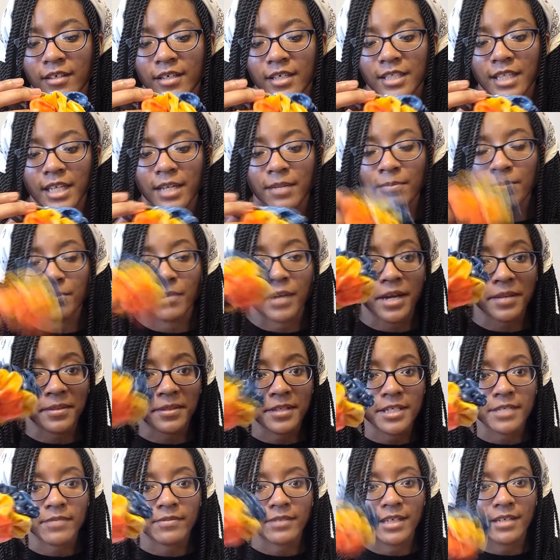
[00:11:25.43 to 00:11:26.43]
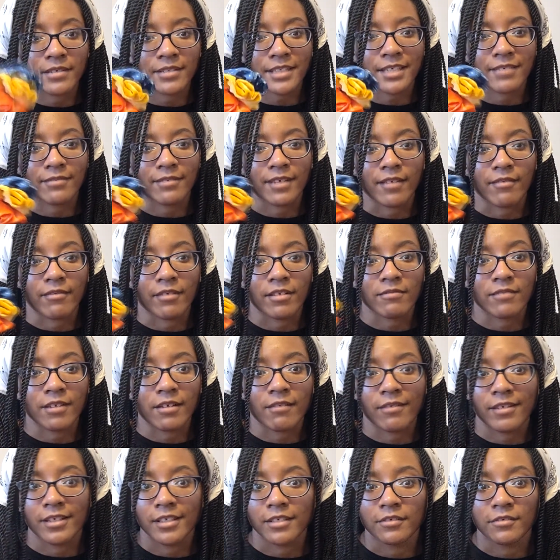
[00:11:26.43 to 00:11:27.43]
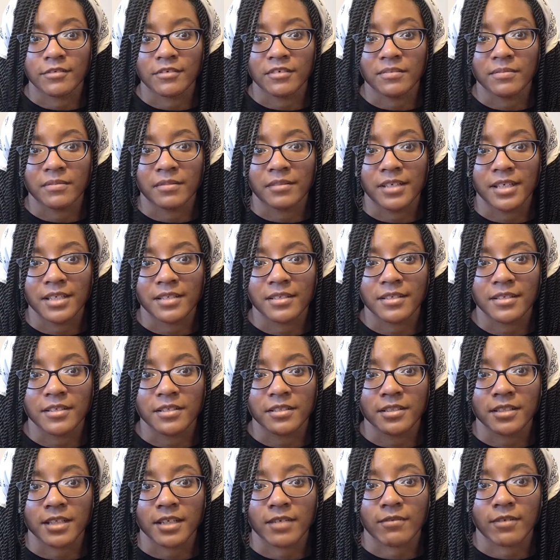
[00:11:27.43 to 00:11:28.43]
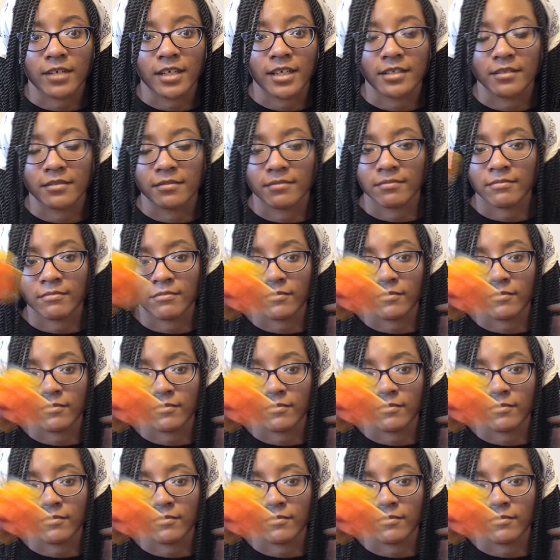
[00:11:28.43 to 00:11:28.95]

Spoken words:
Because I bought this one. I was like, wait, what if I want to do two ponytails and I want